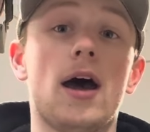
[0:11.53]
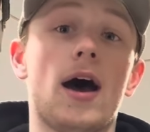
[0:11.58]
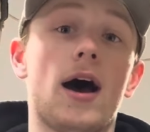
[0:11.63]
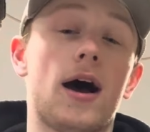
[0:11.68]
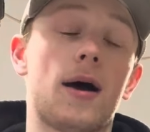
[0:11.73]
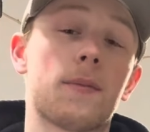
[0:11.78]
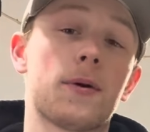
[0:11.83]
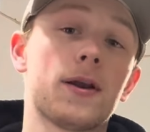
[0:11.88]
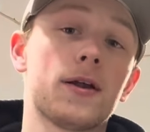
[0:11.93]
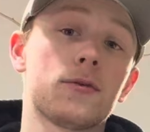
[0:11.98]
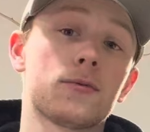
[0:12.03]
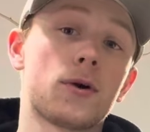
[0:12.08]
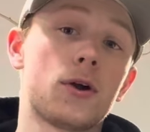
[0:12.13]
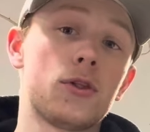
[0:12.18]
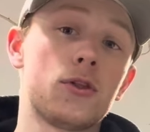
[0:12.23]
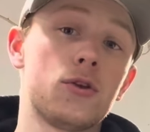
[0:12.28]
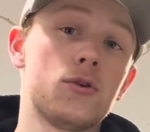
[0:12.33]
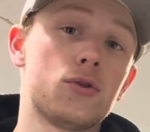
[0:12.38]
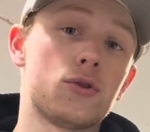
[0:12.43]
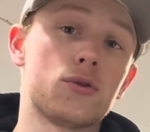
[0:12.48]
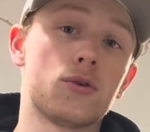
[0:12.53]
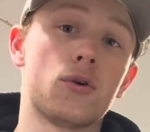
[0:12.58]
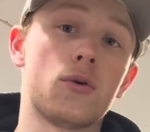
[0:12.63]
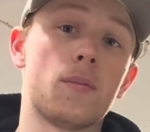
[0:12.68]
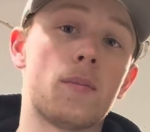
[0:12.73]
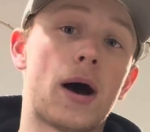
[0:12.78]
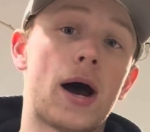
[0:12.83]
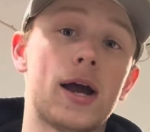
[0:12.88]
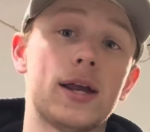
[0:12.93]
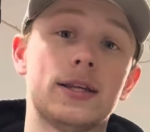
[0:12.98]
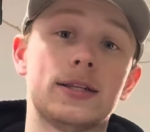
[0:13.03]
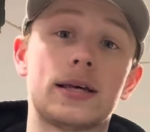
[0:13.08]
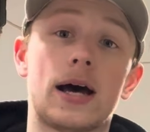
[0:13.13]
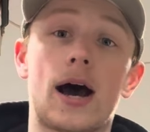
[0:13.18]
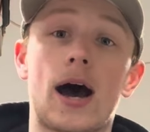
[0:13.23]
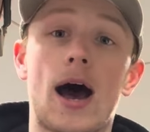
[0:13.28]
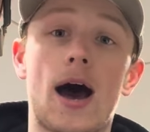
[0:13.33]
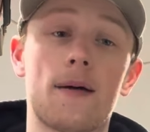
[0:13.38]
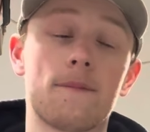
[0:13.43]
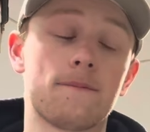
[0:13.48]
I'm going to run you through my
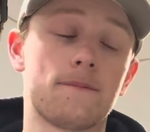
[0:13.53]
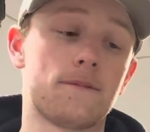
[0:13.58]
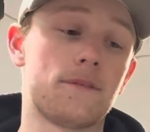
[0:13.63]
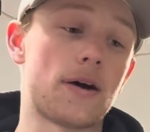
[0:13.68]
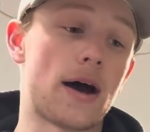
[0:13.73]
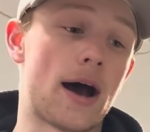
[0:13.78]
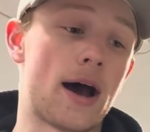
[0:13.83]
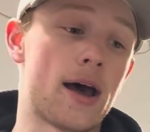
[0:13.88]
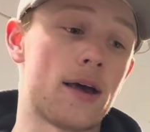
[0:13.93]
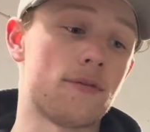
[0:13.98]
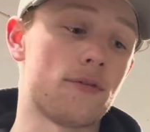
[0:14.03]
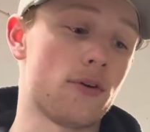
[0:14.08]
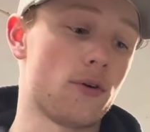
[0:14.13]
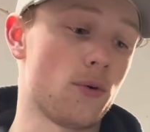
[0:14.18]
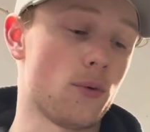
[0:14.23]
top 5